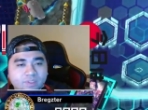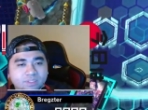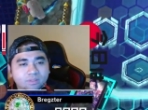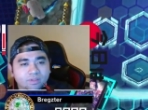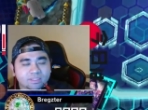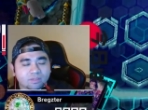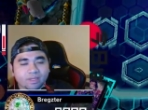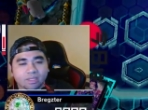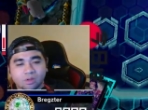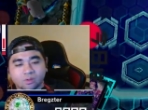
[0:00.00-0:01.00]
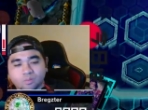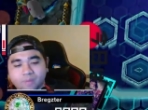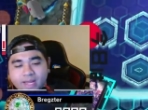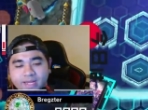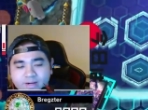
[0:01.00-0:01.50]
So his only go-to
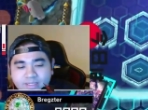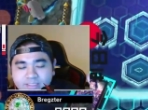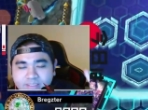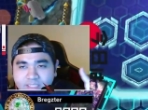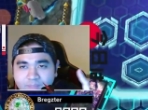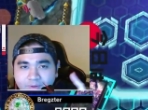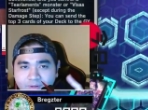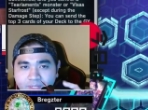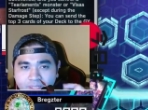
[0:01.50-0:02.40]
plan here is to summon